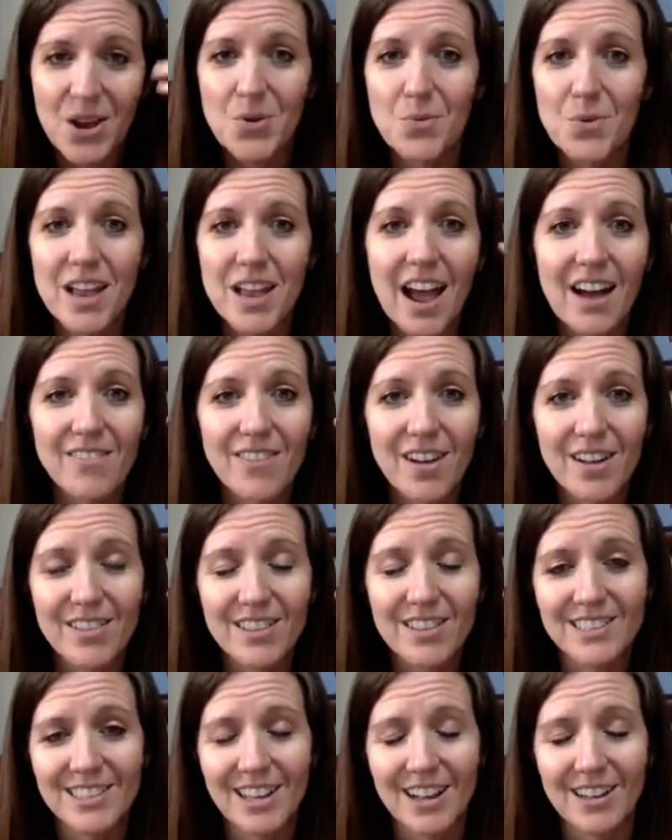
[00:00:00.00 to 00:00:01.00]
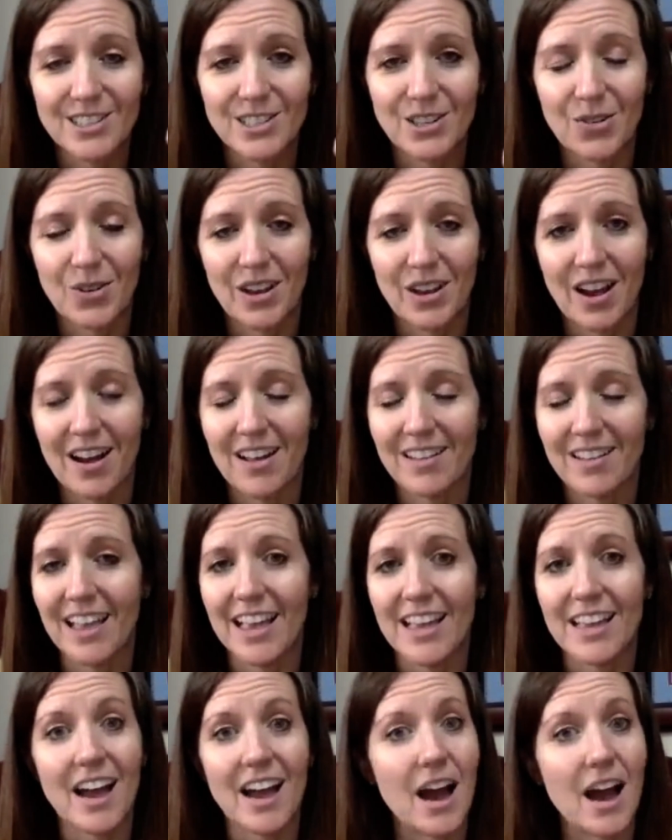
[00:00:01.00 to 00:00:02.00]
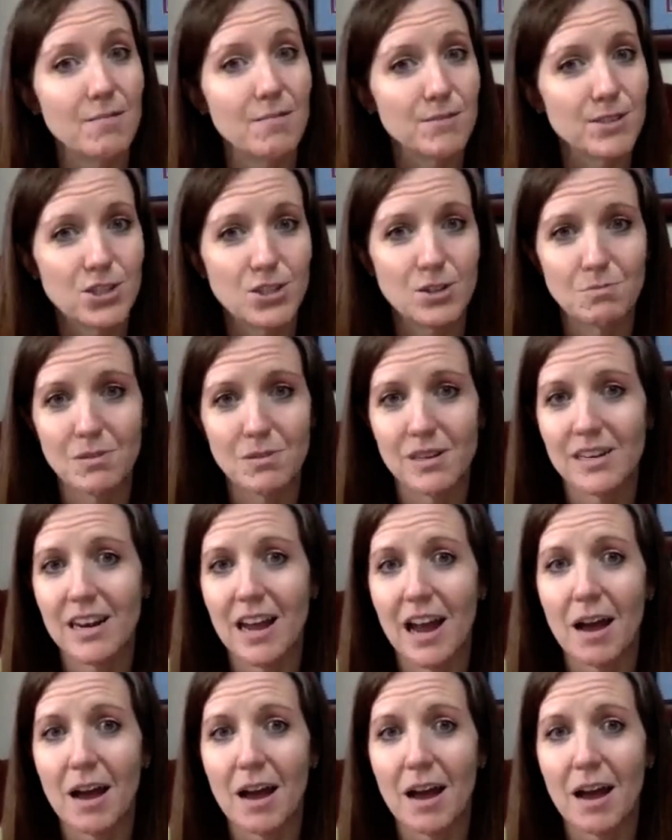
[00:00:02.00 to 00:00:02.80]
We have all these thoughts going on like, I'm stupid.